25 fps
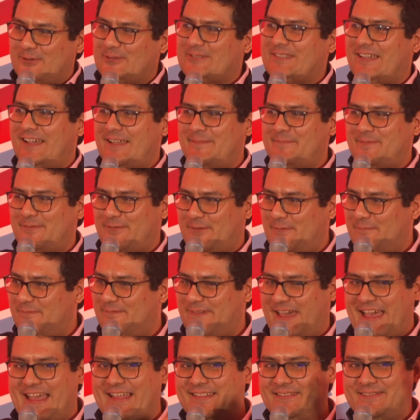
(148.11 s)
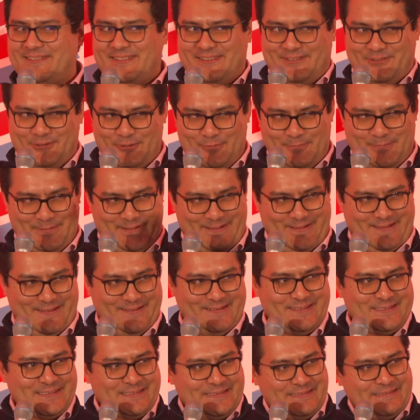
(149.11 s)
types, from vans to
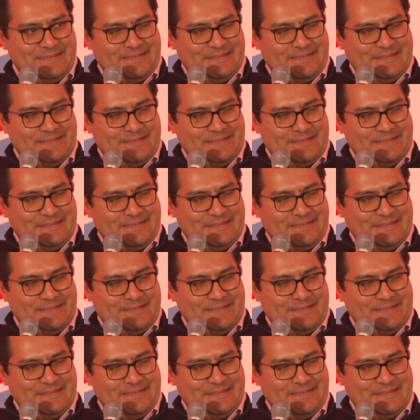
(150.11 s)
supercars,